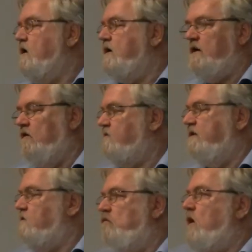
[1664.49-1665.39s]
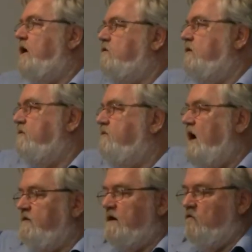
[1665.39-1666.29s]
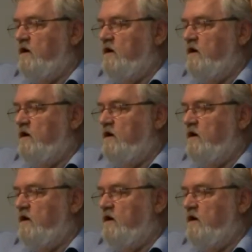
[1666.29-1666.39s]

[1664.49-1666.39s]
not all of it, 105 out of